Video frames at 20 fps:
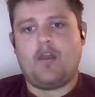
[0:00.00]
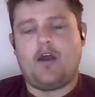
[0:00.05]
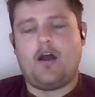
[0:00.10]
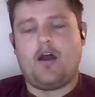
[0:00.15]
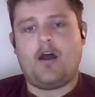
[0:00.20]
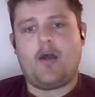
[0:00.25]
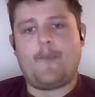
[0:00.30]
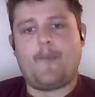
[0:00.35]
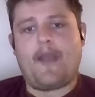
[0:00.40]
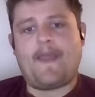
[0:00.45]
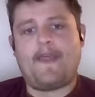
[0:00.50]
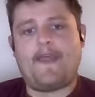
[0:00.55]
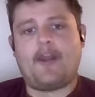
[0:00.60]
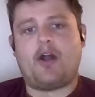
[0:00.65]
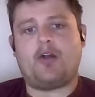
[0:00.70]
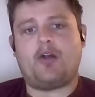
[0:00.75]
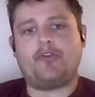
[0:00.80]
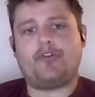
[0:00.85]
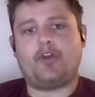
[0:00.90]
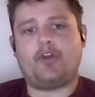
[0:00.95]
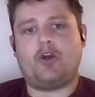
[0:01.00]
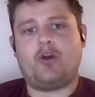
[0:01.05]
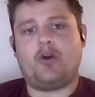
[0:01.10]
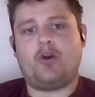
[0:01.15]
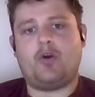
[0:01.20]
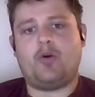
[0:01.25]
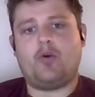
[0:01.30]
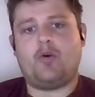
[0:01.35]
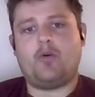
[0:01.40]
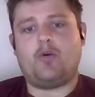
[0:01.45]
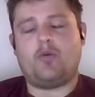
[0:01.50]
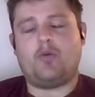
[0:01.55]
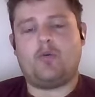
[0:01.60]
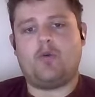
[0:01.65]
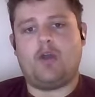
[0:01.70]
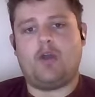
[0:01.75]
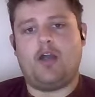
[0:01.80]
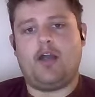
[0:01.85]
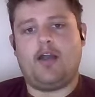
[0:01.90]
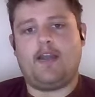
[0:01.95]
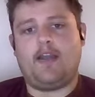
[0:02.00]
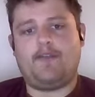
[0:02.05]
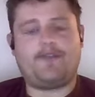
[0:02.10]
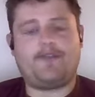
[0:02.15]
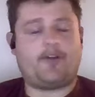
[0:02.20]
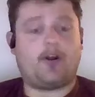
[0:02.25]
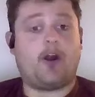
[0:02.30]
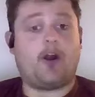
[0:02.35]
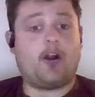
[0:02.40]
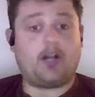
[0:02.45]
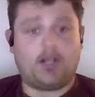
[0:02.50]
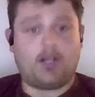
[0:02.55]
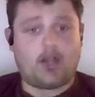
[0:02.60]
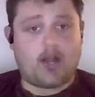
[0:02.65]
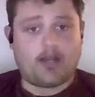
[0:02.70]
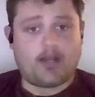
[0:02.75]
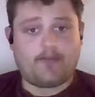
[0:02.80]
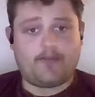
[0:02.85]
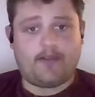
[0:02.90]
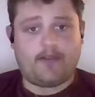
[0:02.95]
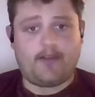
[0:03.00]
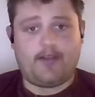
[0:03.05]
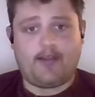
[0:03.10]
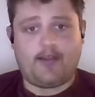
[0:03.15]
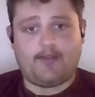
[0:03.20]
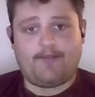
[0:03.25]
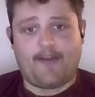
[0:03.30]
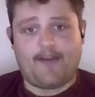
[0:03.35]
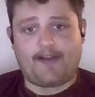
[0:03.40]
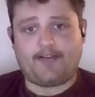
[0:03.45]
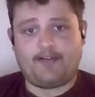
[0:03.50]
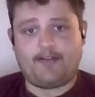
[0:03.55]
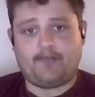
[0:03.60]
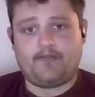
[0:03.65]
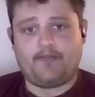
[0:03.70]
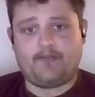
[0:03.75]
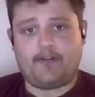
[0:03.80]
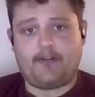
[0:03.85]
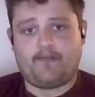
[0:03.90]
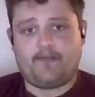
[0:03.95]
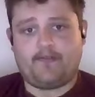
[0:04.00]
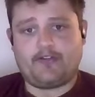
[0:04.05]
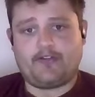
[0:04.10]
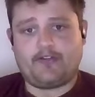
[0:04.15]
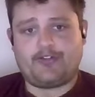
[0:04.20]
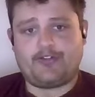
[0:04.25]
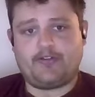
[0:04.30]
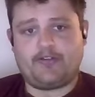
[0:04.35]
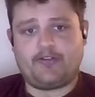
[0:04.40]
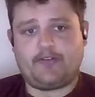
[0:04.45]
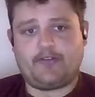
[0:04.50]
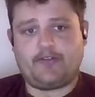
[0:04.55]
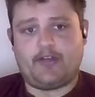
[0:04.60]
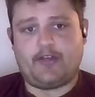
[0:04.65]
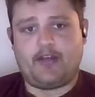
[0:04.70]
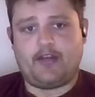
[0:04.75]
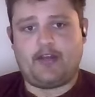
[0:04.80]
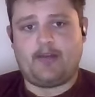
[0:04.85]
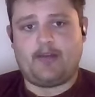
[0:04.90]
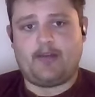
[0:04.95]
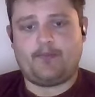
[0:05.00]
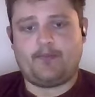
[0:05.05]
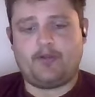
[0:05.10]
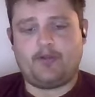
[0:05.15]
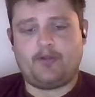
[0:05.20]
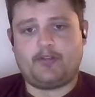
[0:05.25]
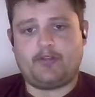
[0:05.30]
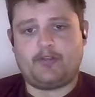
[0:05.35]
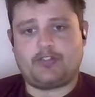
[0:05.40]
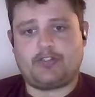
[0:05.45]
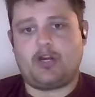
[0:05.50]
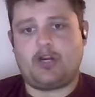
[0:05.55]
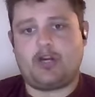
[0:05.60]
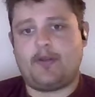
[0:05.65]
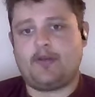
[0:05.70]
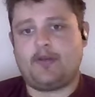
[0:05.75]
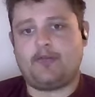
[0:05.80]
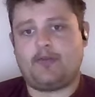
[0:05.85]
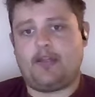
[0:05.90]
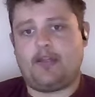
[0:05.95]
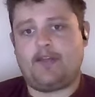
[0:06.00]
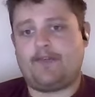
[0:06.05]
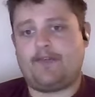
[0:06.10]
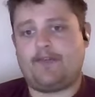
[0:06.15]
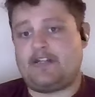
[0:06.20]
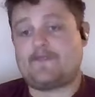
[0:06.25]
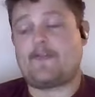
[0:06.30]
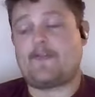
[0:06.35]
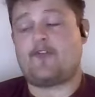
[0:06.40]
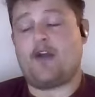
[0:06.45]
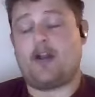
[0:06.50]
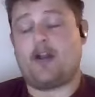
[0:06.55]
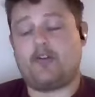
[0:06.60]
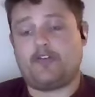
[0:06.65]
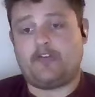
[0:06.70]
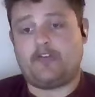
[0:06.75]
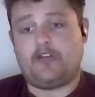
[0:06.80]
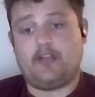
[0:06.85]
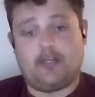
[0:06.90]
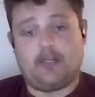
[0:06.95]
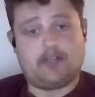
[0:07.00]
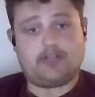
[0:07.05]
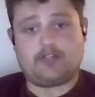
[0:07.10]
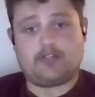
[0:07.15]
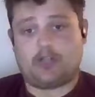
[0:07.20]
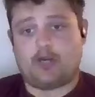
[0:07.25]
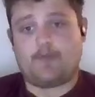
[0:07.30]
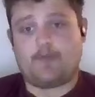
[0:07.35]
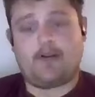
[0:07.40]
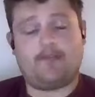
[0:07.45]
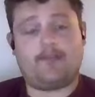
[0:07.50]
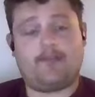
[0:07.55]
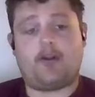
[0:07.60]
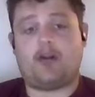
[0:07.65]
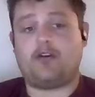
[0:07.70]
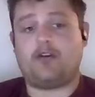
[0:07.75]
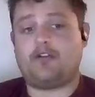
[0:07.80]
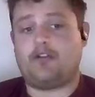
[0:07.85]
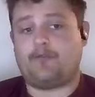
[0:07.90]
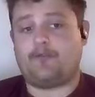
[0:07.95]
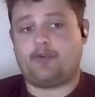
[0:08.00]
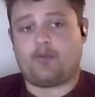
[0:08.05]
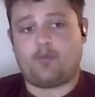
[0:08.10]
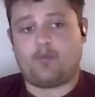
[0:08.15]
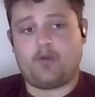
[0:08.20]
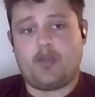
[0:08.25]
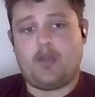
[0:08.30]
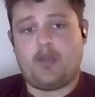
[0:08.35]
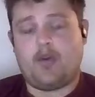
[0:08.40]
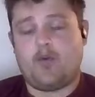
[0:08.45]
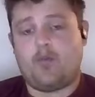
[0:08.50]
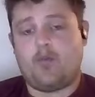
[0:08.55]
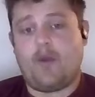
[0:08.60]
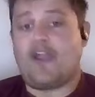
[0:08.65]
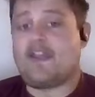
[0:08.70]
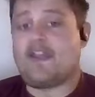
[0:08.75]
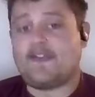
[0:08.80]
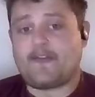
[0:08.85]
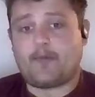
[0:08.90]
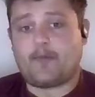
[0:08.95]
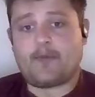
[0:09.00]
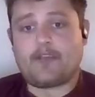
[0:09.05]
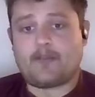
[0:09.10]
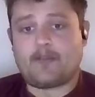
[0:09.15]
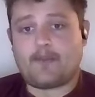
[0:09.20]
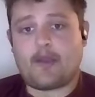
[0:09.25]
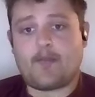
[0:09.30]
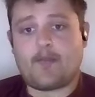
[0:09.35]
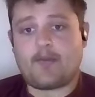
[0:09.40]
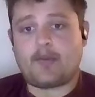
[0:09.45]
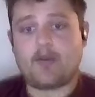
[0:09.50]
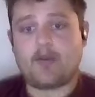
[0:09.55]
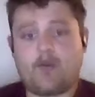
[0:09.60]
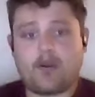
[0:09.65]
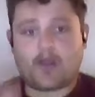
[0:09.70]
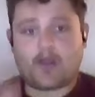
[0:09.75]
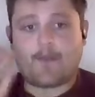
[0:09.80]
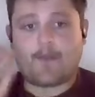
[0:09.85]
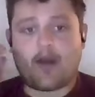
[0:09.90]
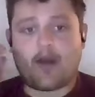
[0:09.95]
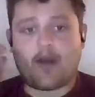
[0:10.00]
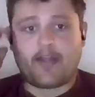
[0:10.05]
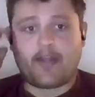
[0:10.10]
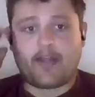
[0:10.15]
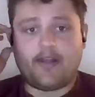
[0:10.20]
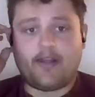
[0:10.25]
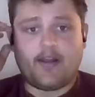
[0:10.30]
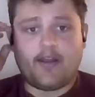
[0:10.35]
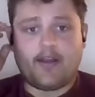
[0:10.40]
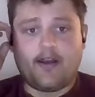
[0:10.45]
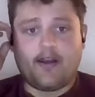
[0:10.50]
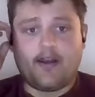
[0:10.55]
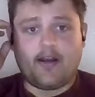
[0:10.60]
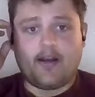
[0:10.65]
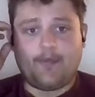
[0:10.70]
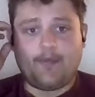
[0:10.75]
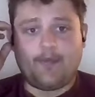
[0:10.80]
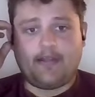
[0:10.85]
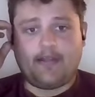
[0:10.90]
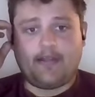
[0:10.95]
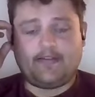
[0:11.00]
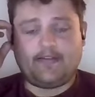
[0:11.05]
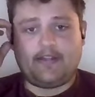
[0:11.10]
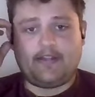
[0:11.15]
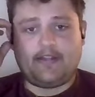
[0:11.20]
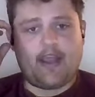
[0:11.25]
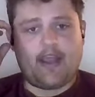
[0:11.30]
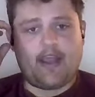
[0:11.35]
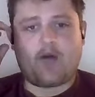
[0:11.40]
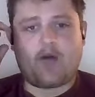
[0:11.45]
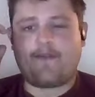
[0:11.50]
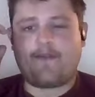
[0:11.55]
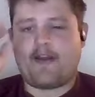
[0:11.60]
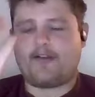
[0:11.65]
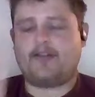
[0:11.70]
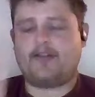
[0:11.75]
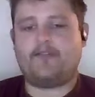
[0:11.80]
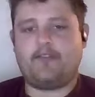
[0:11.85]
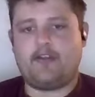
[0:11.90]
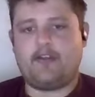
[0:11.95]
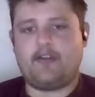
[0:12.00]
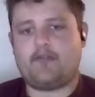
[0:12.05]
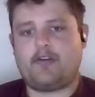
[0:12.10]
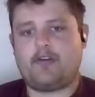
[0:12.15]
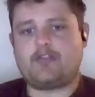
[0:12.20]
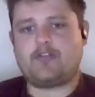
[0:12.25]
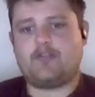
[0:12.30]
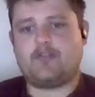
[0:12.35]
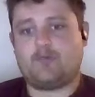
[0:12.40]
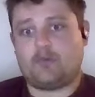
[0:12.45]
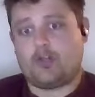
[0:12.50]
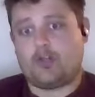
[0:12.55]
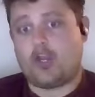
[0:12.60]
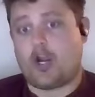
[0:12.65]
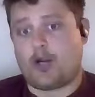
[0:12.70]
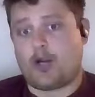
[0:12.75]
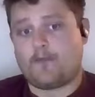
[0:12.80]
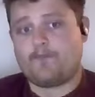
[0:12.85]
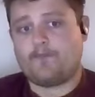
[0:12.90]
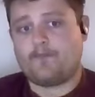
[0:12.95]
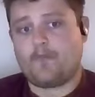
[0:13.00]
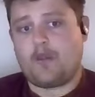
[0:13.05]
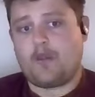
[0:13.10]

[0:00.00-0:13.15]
And then also, if there aren't a lot of effective interventions, determine if a different route is needed. Determine if there are different ways that we can maybe be going about it, and seeing how effective the interventions really are.